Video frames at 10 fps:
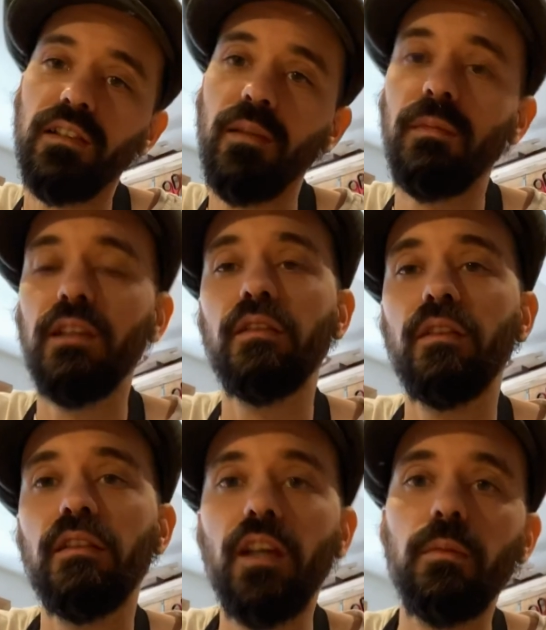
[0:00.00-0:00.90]
minutes
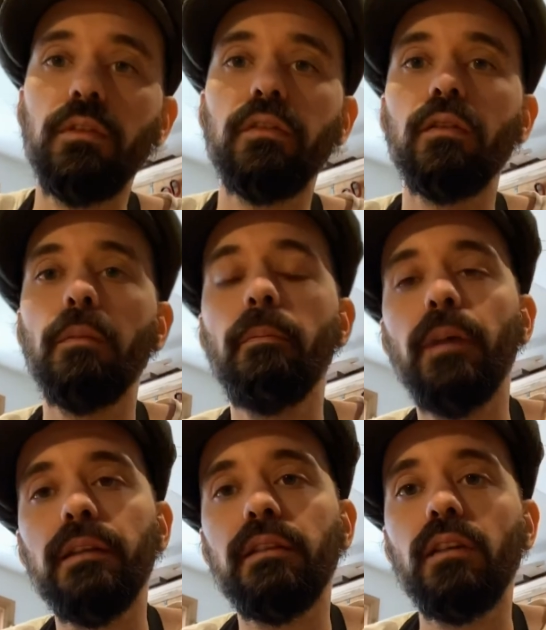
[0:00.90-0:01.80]
on a table saw.
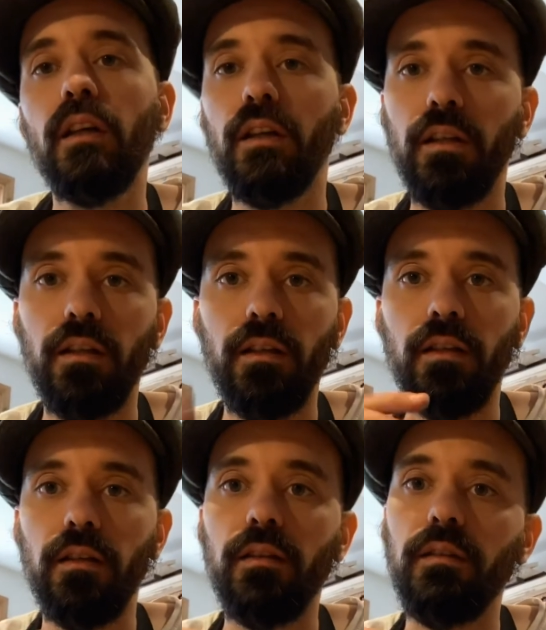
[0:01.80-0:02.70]
But
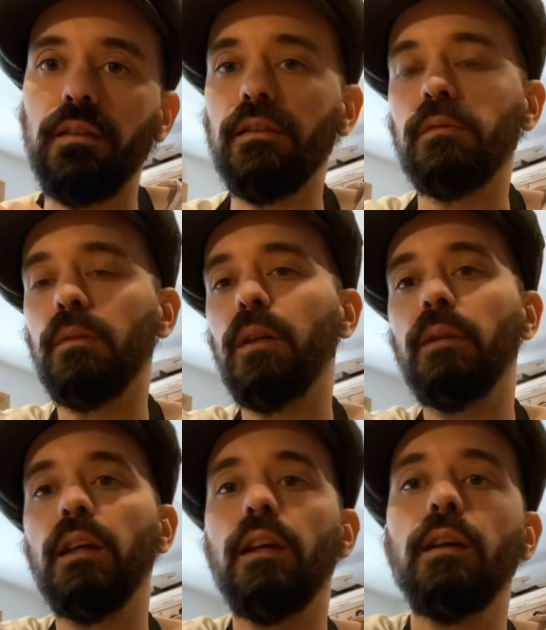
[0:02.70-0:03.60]
this is why
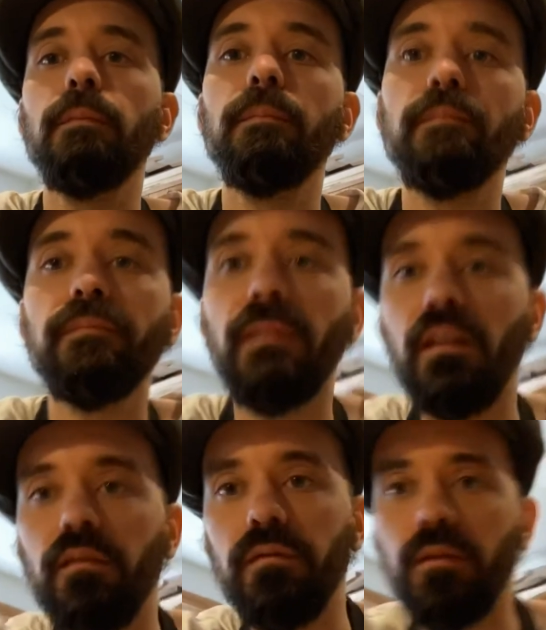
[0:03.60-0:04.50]
we're here,
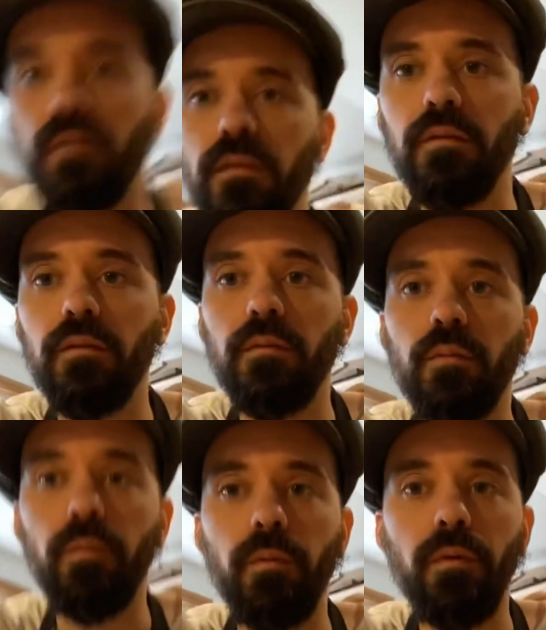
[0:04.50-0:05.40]
for
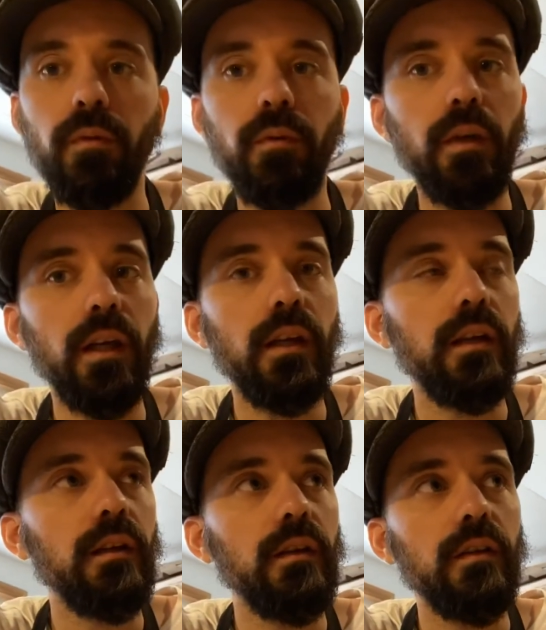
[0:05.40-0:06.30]

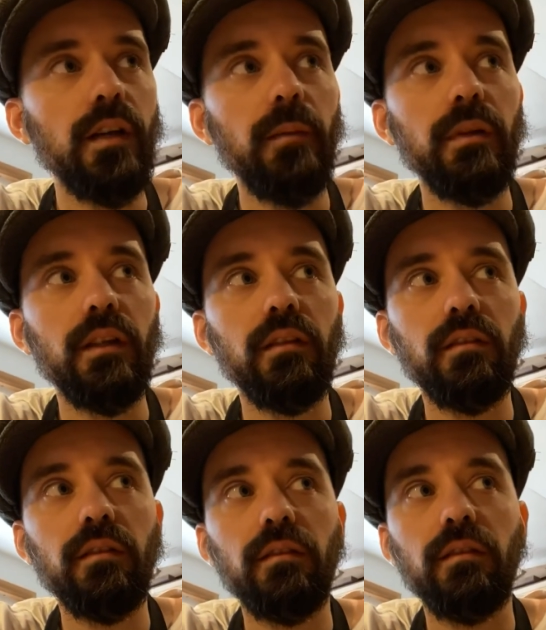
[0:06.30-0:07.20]
strange happenings.